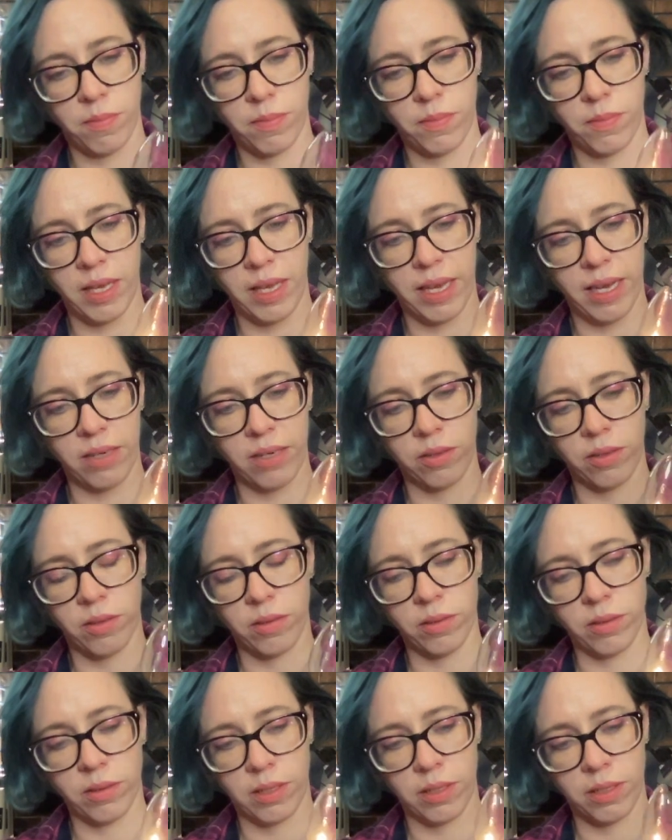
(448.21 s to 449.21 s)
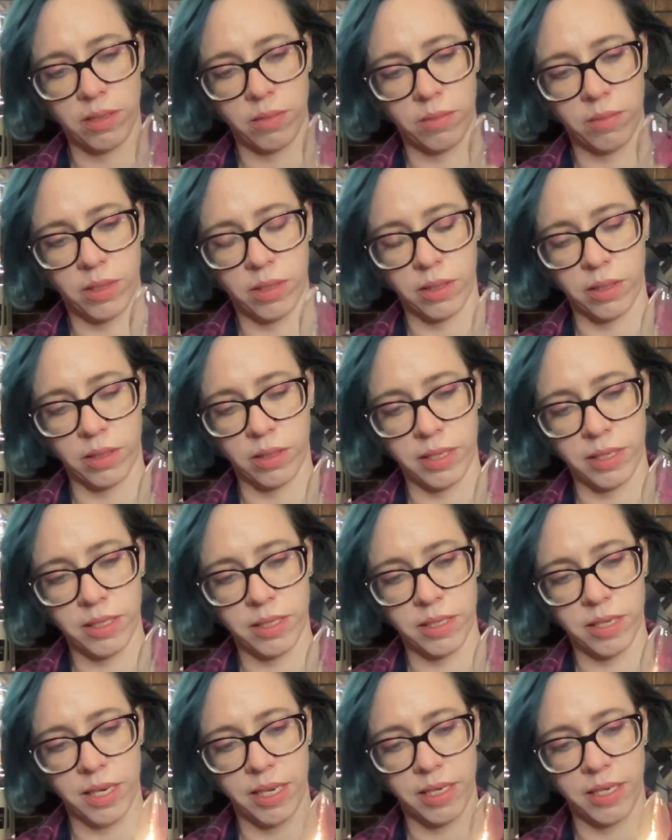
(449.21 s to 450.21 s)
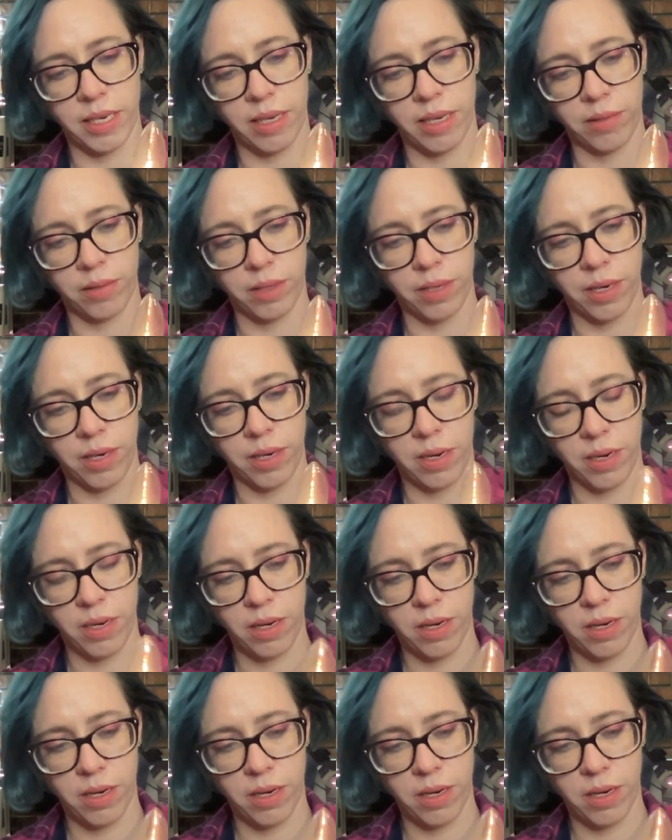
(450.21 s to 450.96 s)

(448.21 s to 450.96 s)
candle that doesn't want to like stay down there.